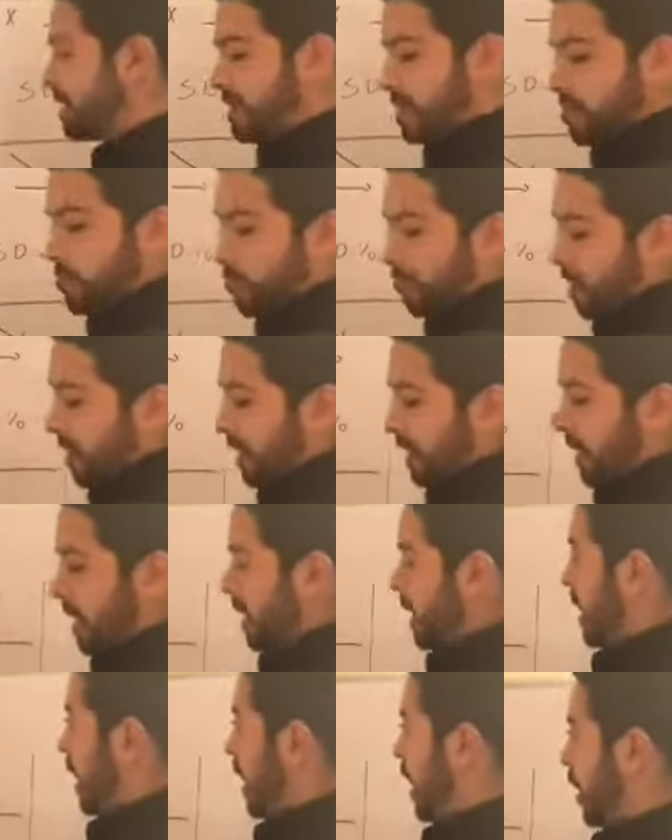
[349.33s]
is already
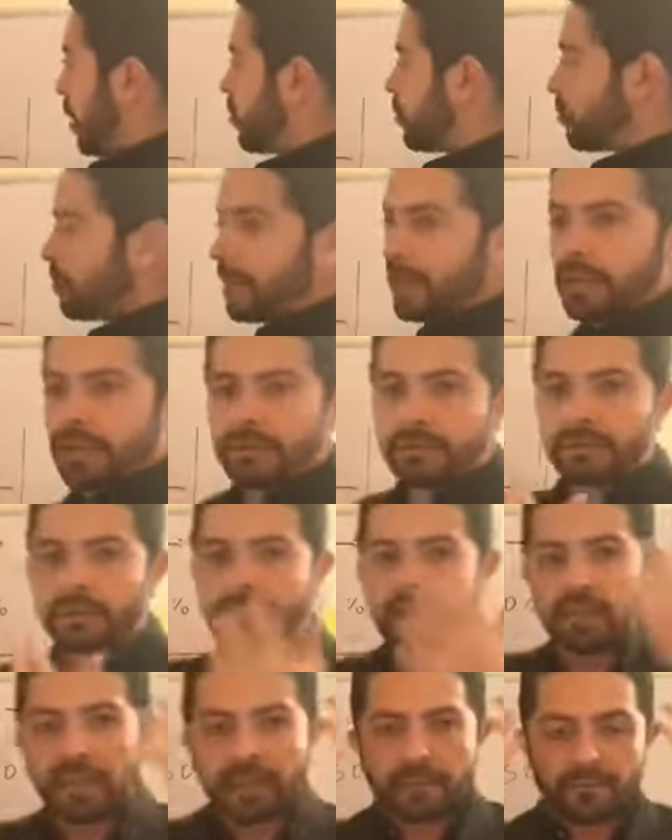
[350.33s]
a great
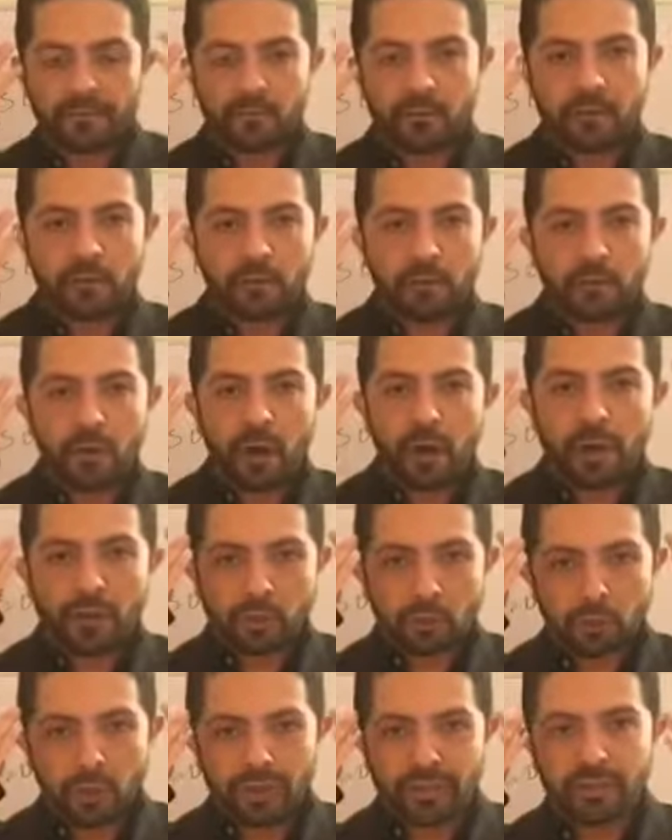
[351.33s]
thing for you
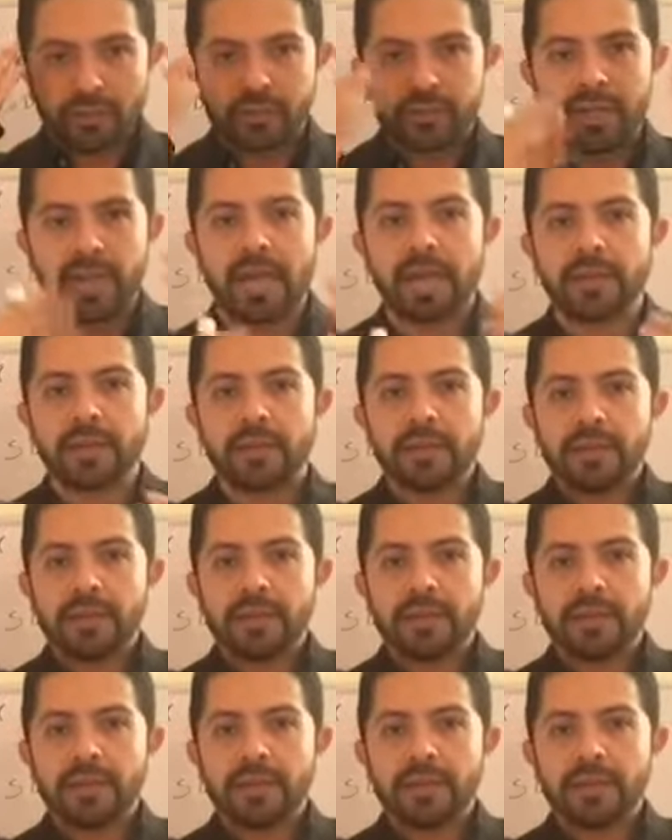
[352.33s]
to understand.